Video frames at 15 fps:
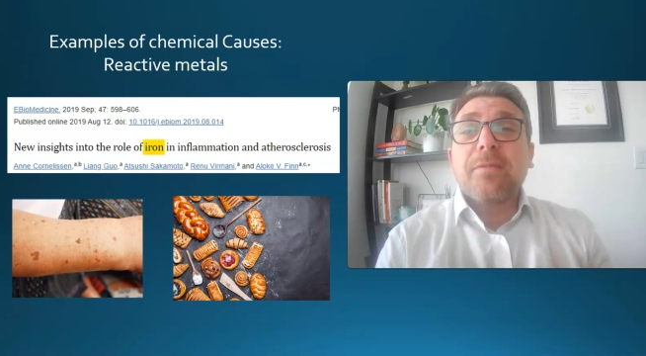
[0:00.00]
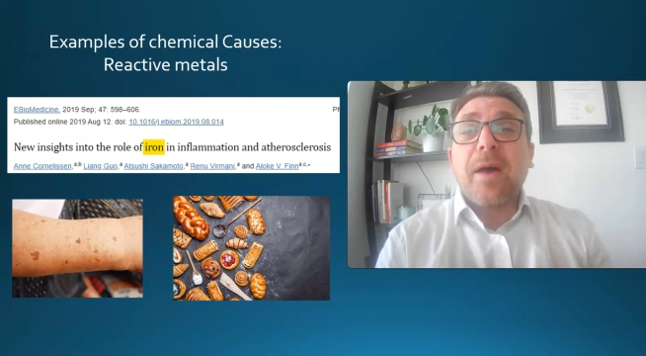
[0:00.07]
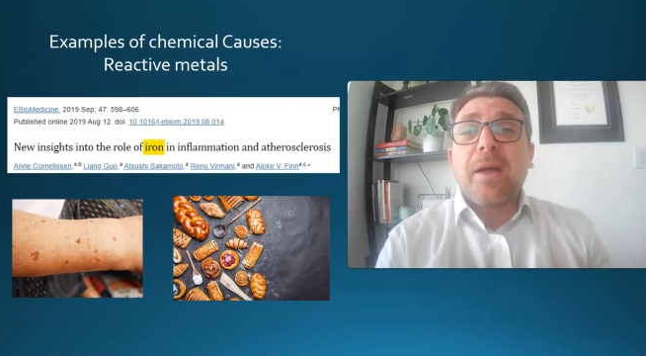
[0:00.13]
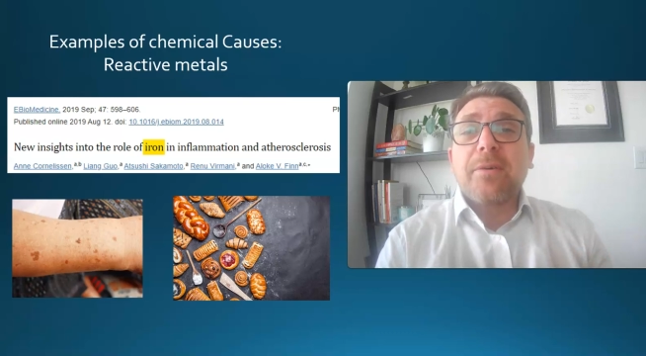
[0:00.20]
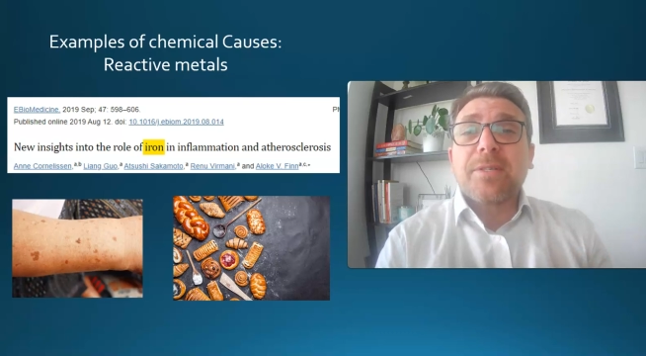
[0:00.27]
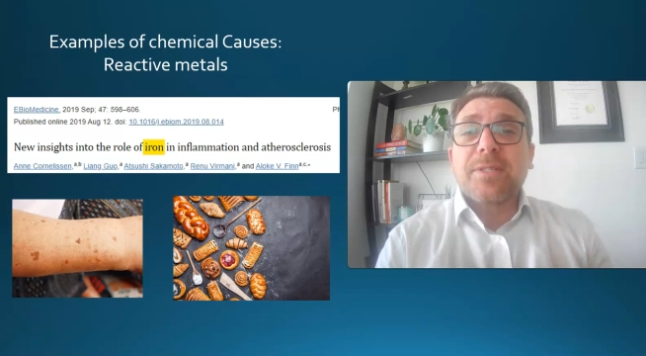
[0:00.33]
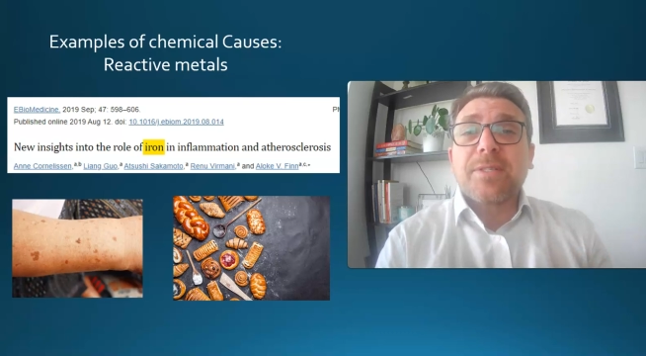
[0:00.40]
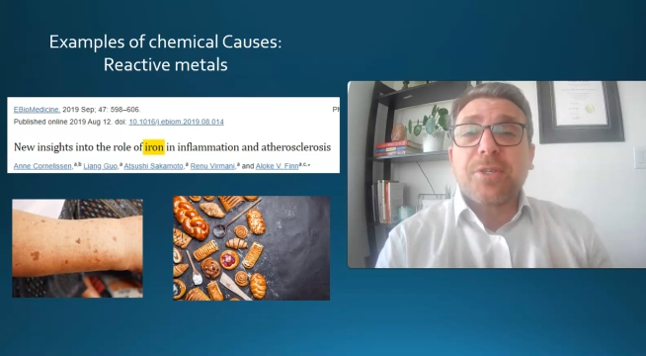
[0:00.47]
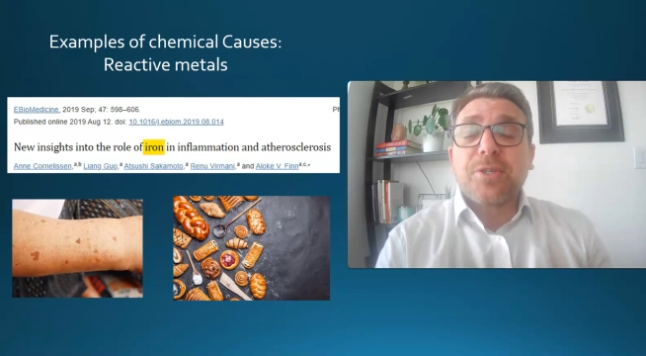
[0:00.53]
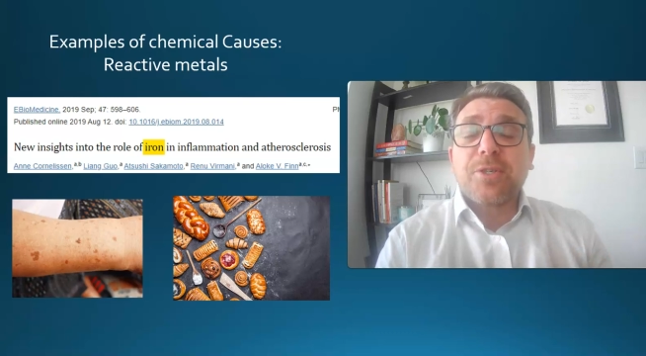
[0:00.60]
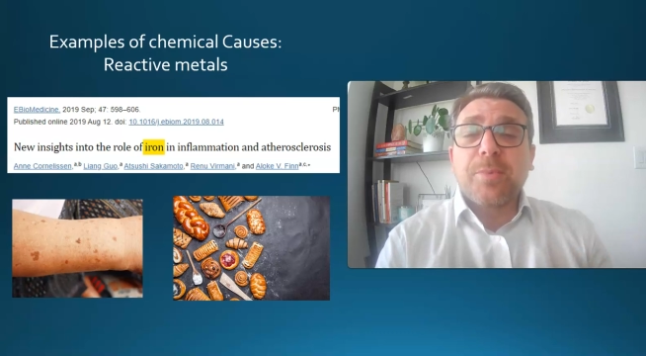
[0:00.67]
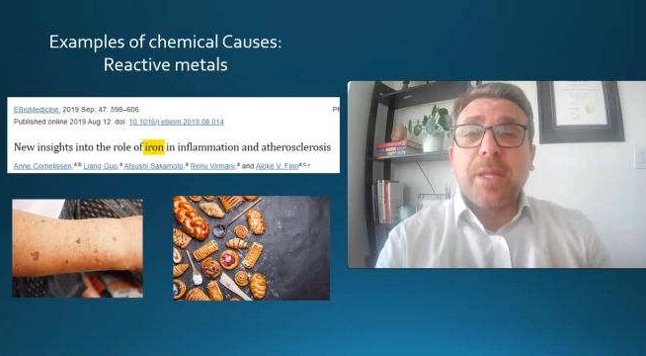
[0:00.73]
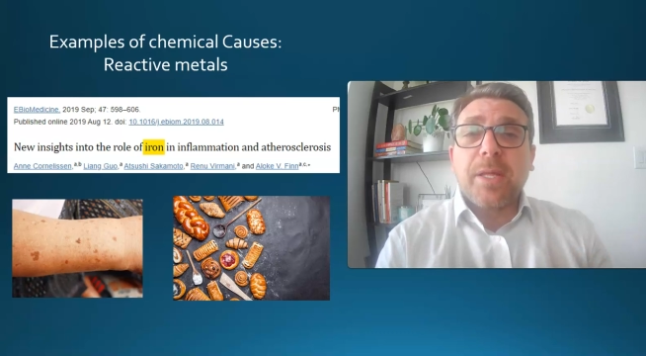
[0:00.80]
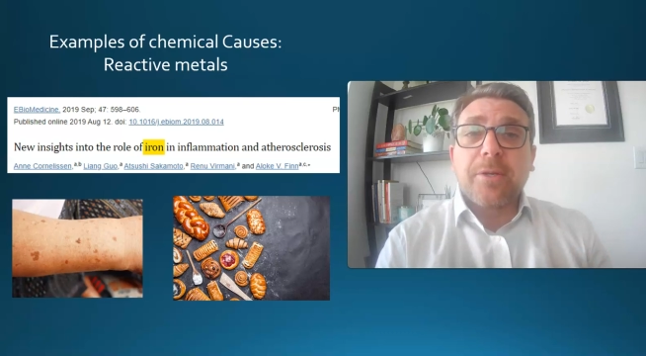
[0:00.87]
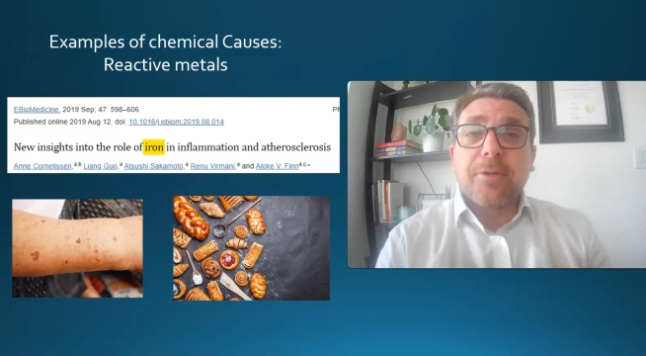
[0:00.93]
iron is
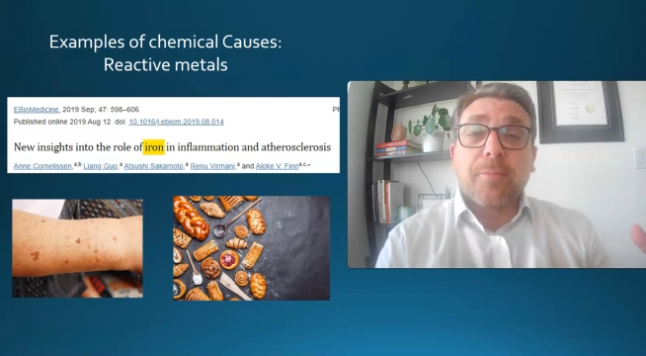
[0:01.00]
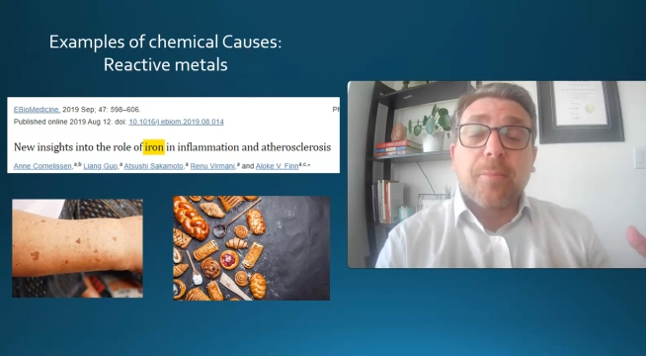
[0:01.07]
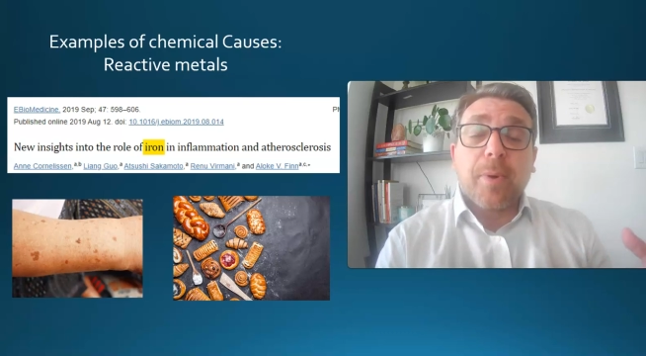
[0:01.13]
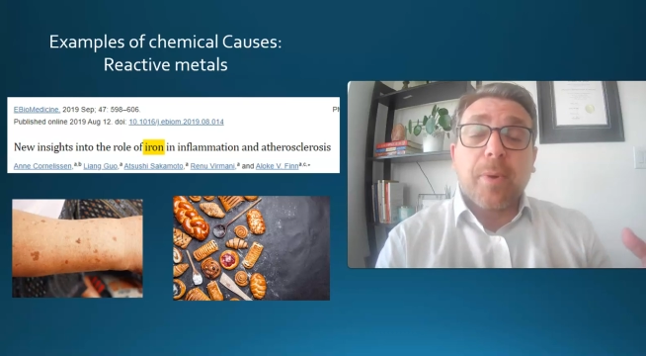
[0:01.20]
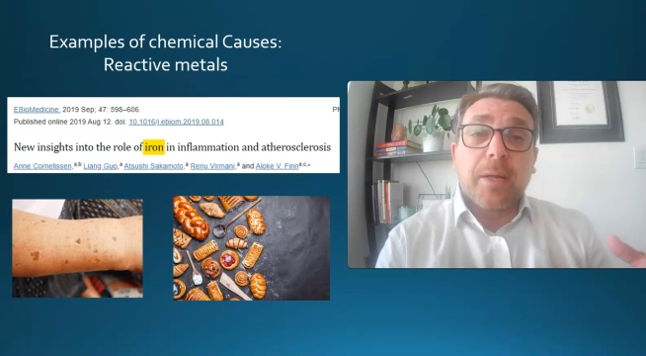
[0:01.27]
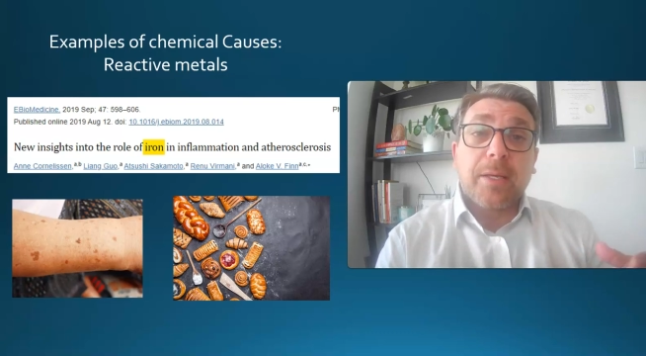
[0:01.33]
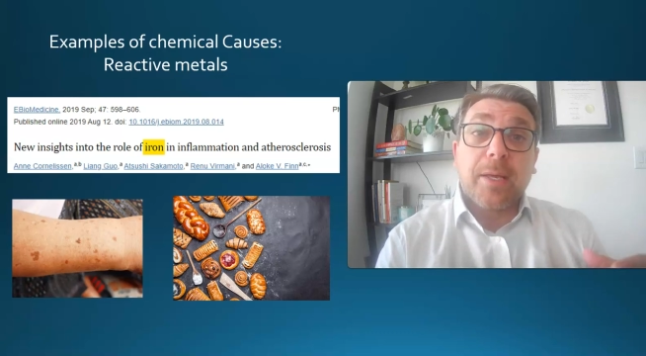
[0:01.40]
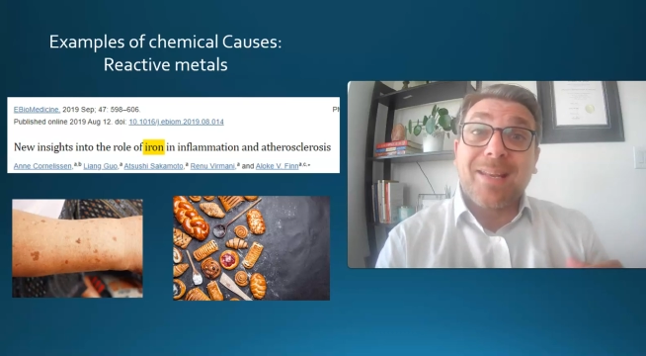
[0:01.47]
accumulating in your body?